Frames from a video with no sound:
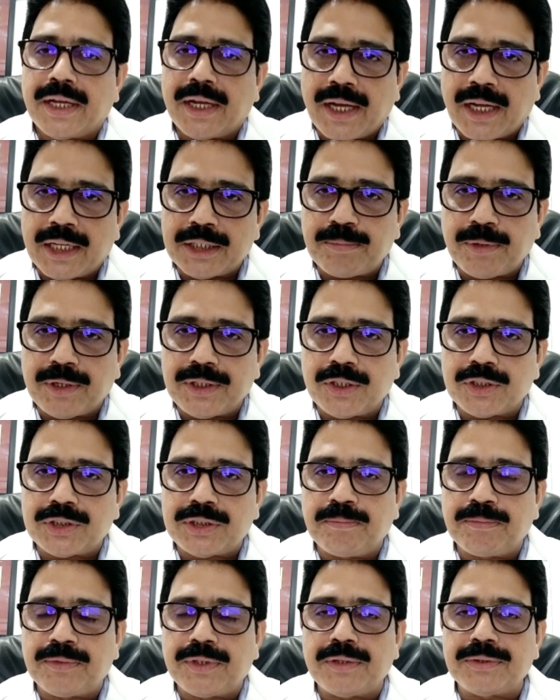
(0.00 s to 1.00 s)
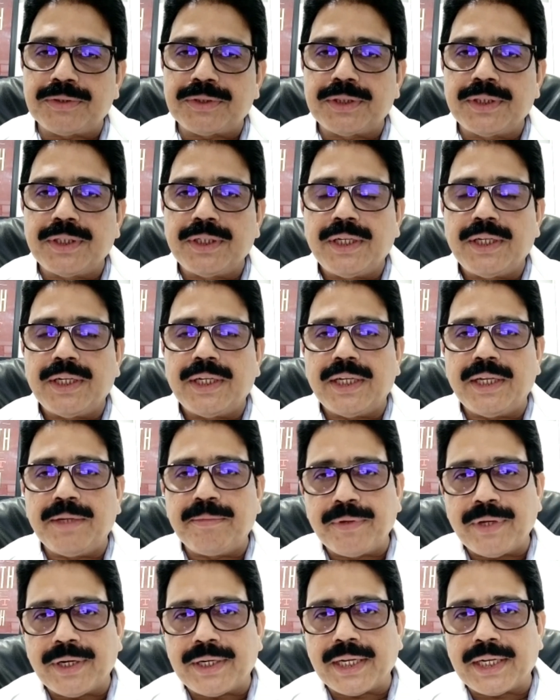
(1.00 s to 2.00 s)
as per your symptoms, if
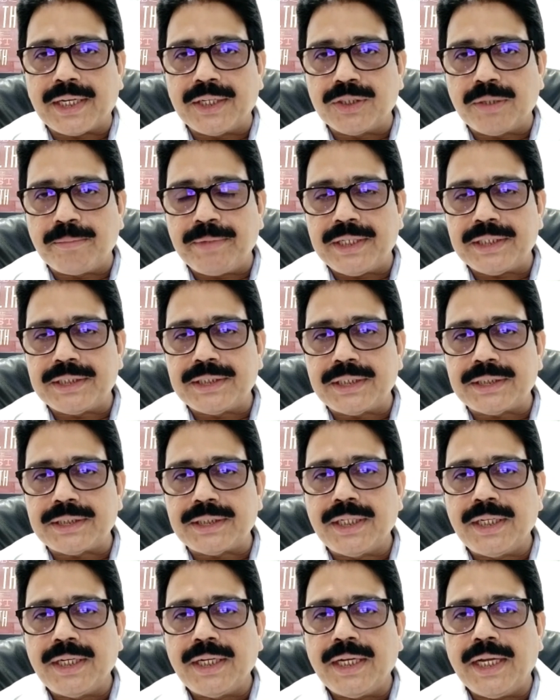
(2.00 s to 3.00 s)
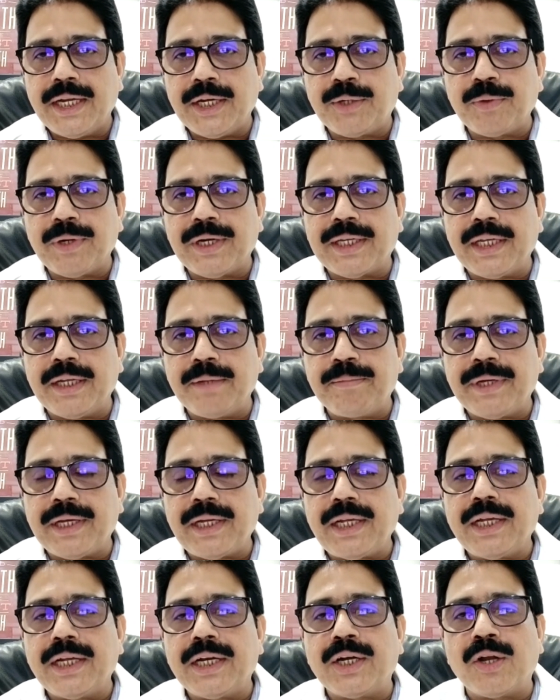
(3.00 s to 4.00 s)
you are taking the medicines, it will give
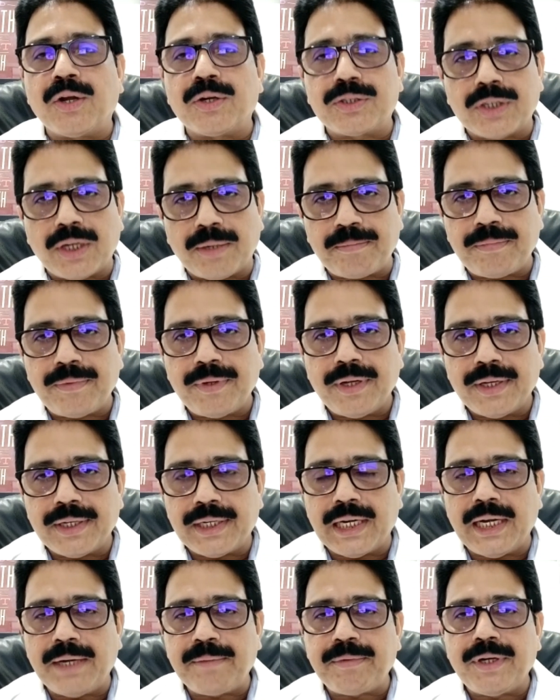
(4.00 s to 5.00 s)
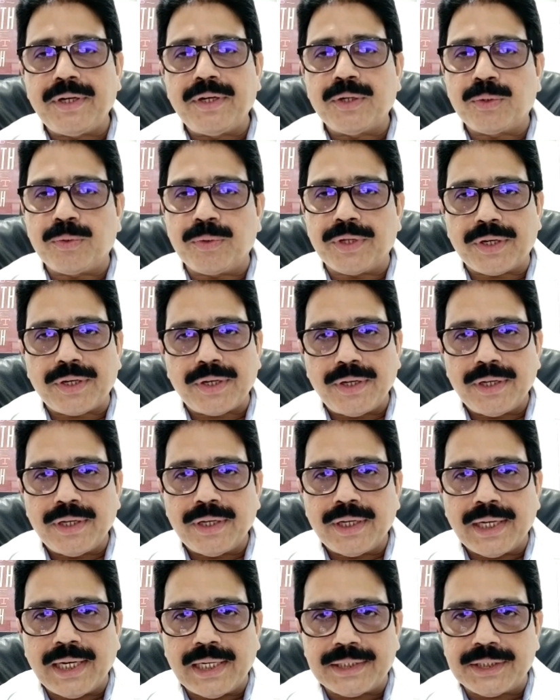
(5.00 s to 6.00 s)
a long-term relief to your
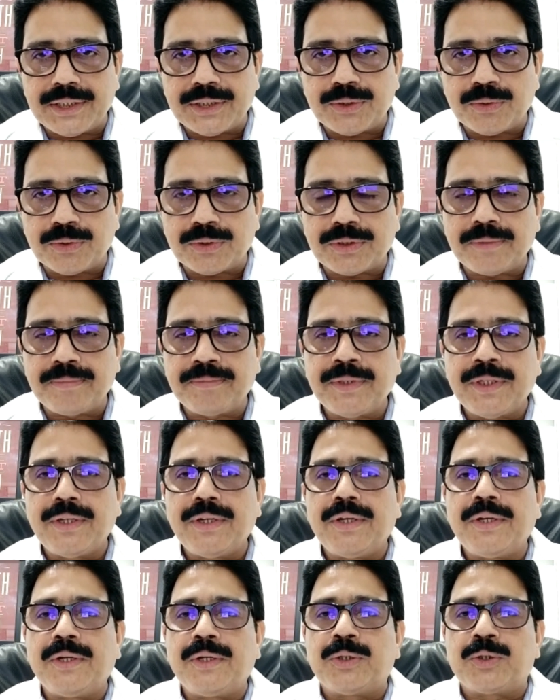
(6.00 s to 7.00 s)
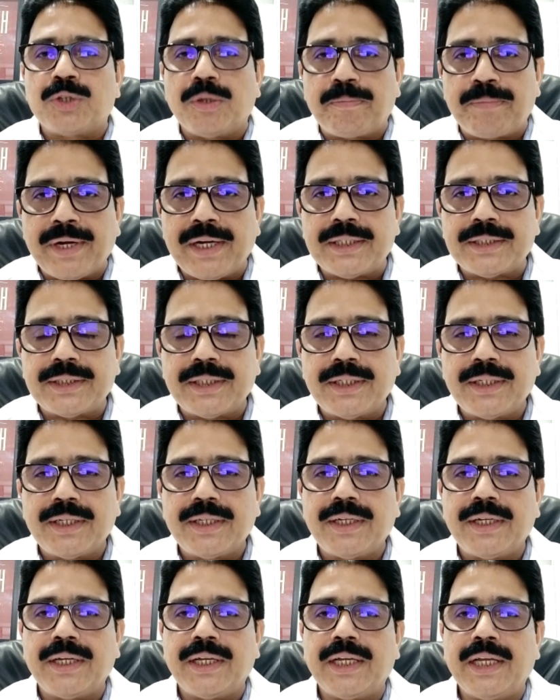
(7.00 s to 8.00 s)
health issues. So friends,
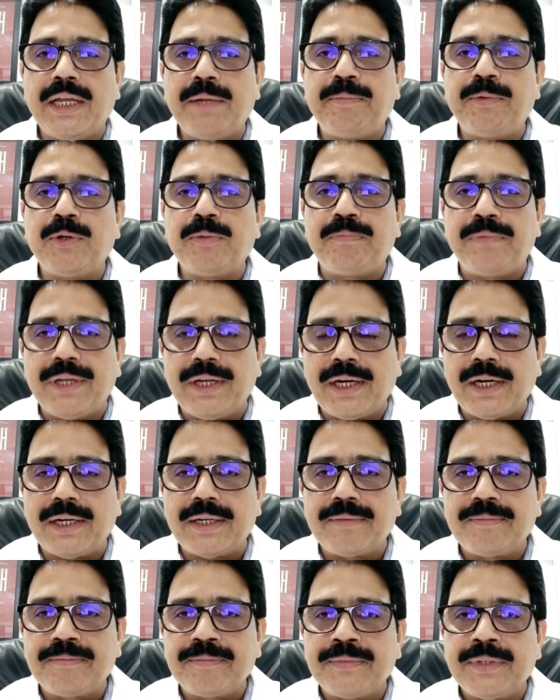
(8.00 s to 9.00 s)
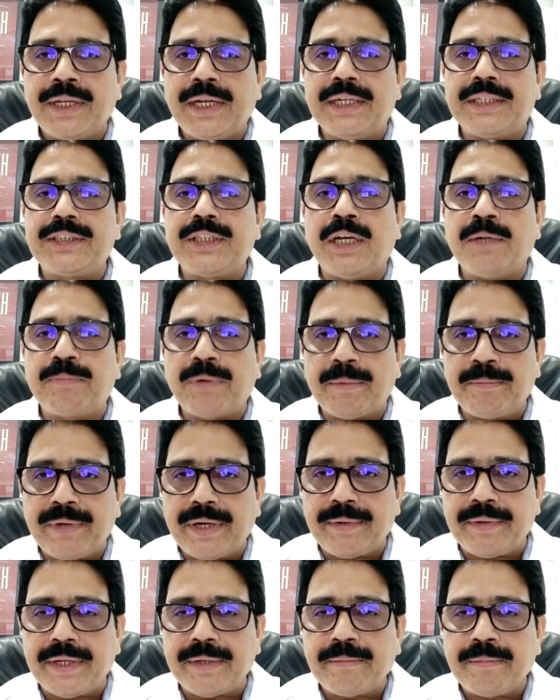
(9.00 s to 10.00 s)
if you feel it is
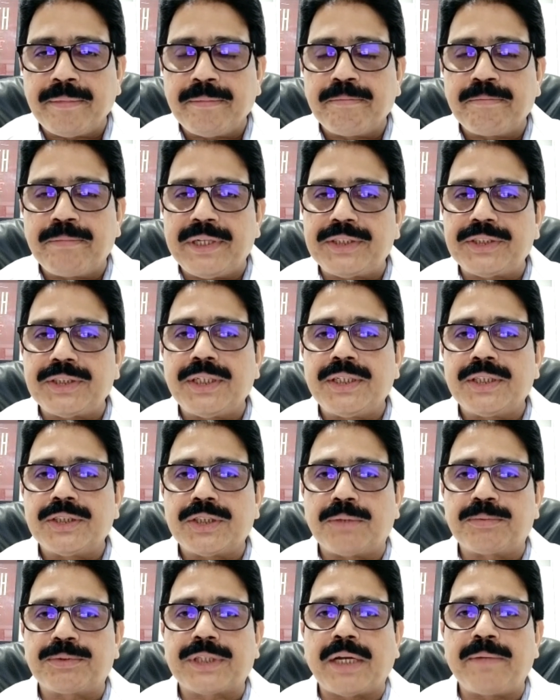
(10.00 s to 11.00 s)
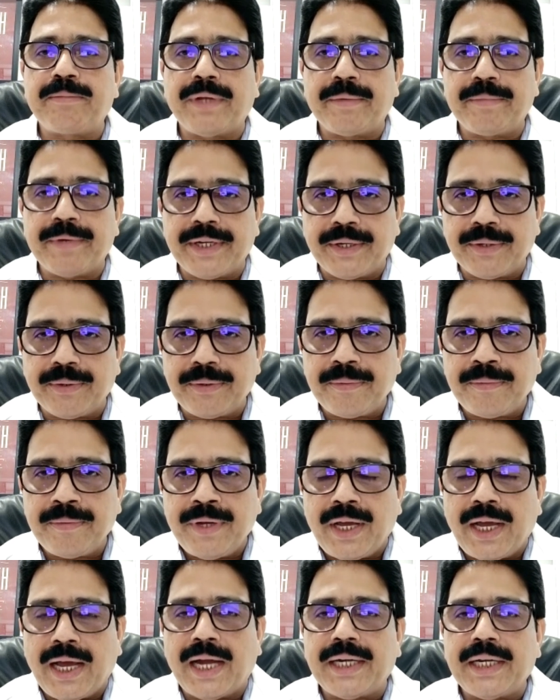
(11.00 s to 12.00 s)
informative, please subscribe my video,
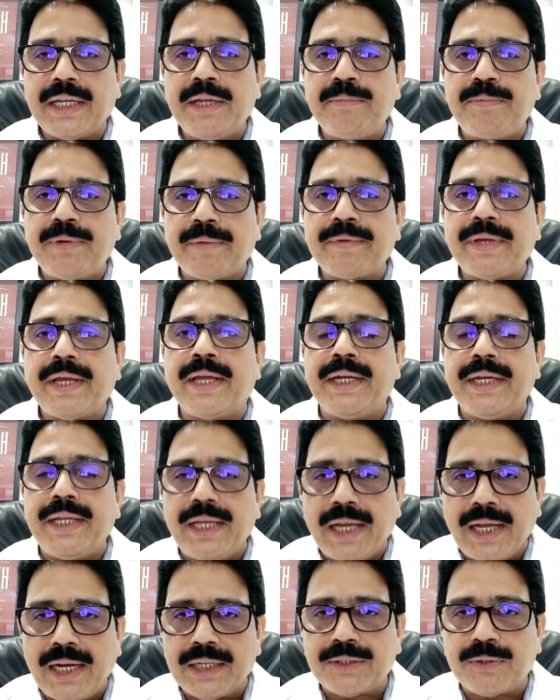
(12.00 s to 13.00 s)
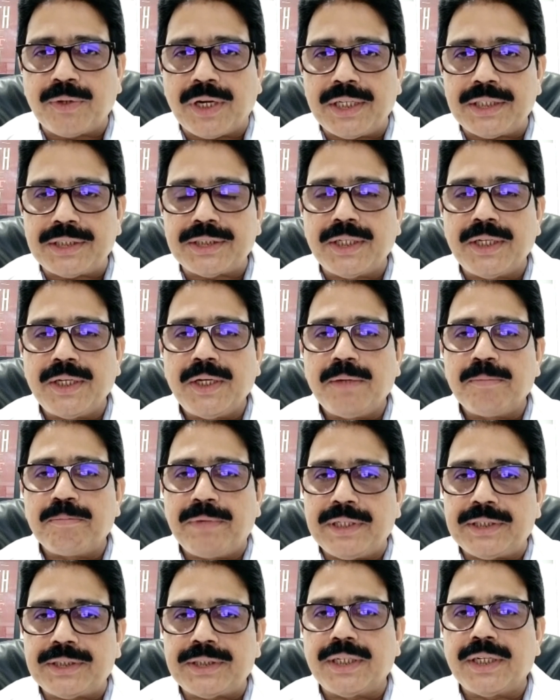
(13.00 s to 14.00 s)
and if you have any health queries,
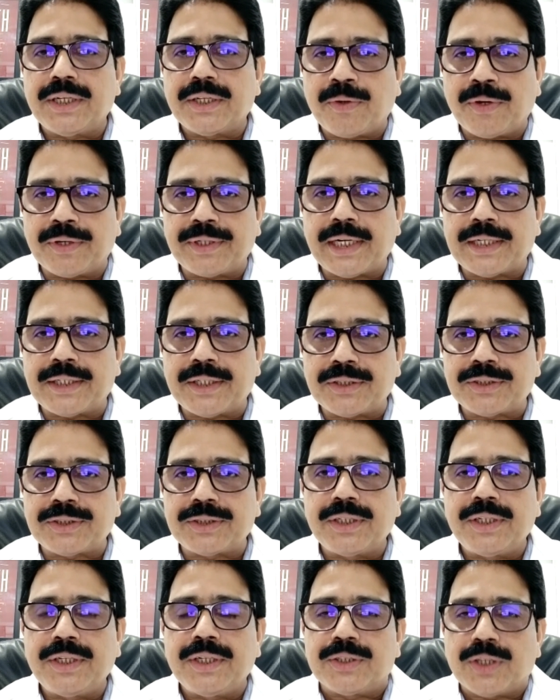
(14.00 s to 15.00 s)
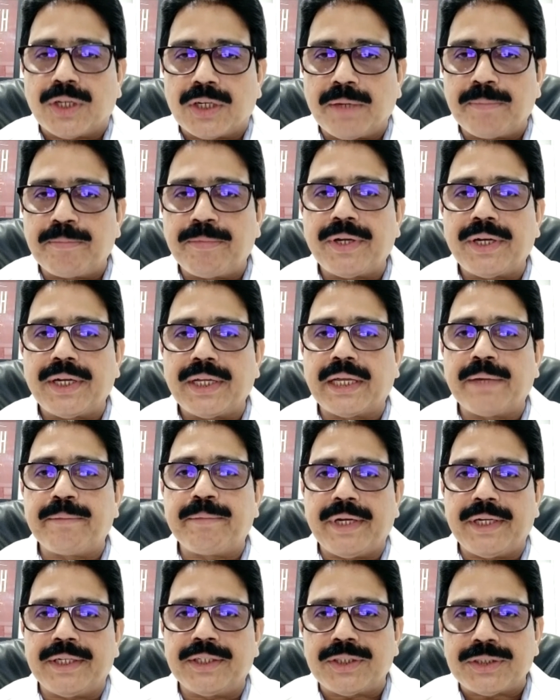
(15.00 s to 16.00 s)
please contact us, the number
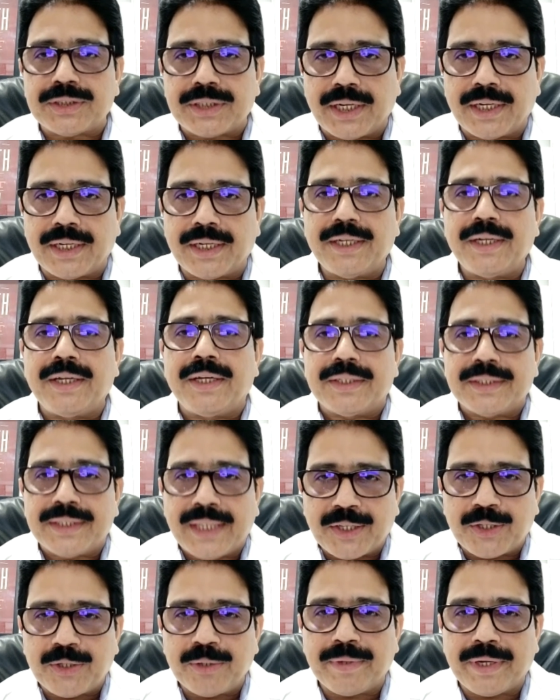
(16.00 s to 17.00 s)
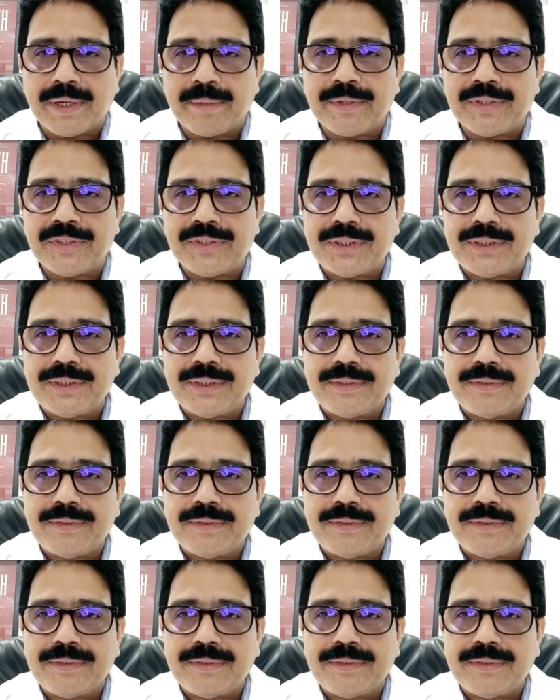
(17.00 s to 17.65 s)
given in the screen. Thank you very much.